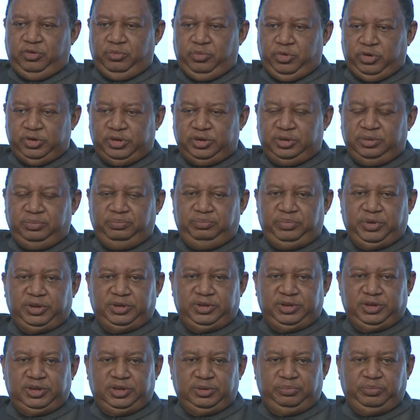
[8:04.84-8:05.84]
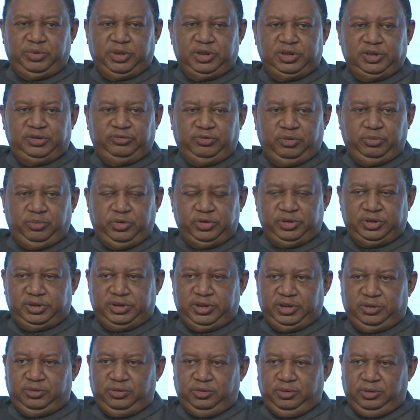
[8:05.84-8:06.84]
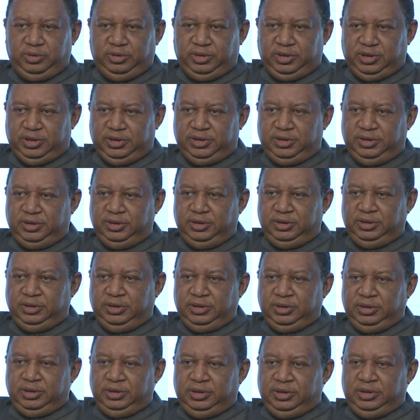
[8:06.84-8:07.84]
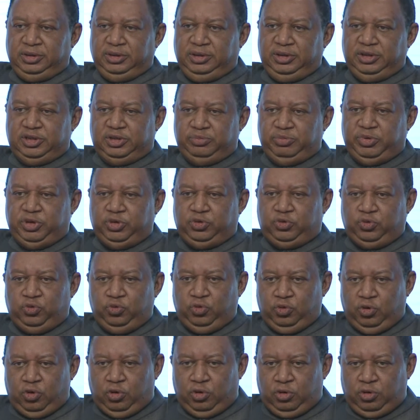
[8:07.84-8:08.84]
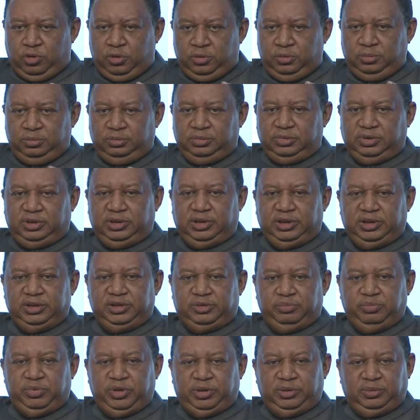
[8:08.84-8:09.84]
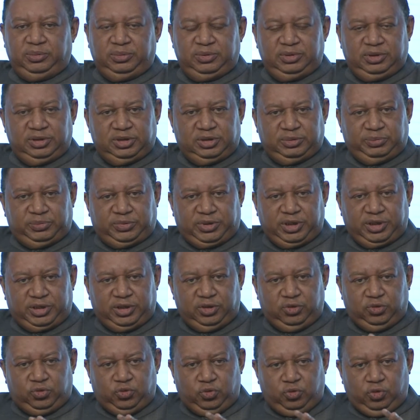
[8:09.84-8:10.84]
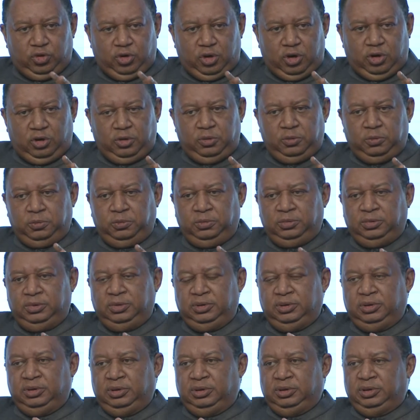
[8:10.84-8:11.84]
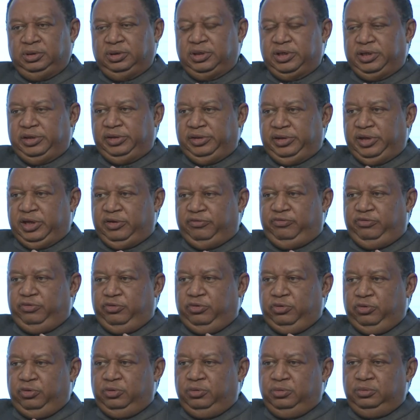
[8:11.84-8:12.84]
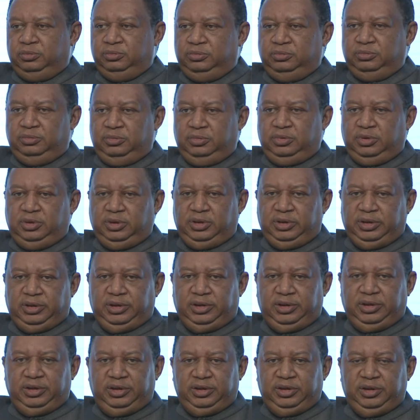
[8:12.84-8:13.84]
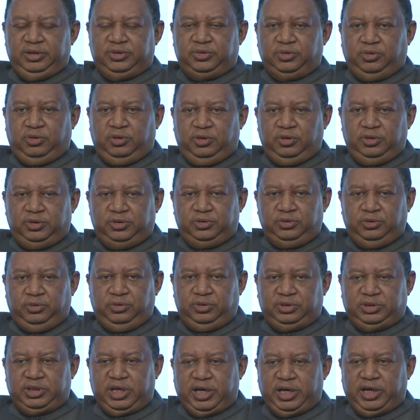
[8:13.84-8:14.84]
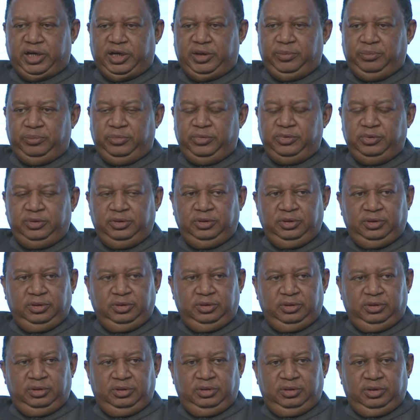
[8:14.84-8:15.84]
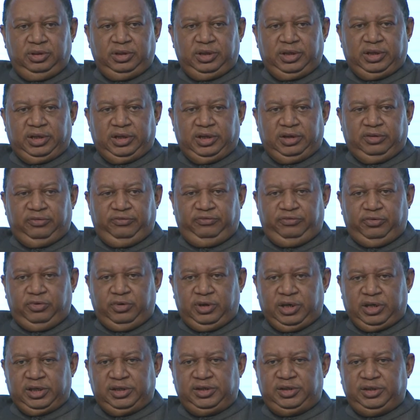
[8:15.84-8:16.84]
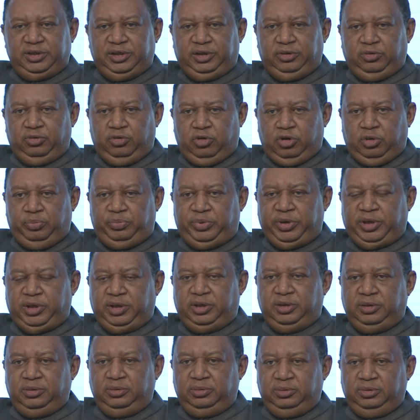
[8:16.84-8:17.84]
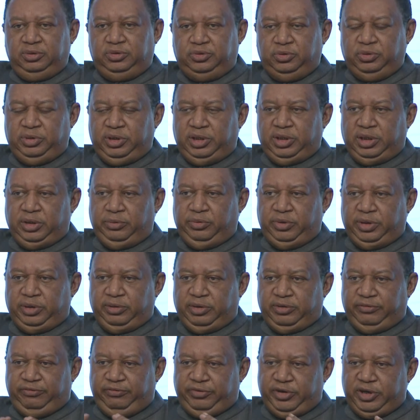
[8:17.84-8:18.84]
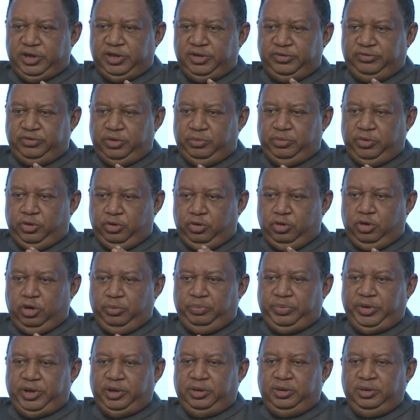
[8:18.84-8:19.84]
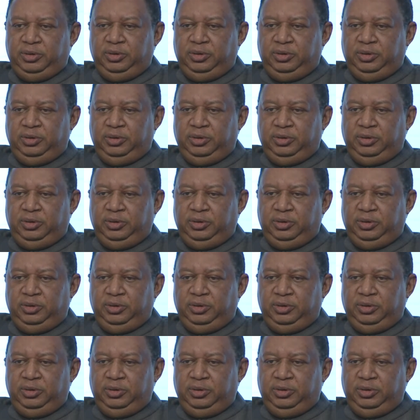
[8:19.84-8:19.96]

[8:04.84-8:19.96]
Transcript: most participants, for most stakeholders, it's been too long. It's taken too long, and therefore, it's also time for us in OPEC, together with our friends from non-OPEC,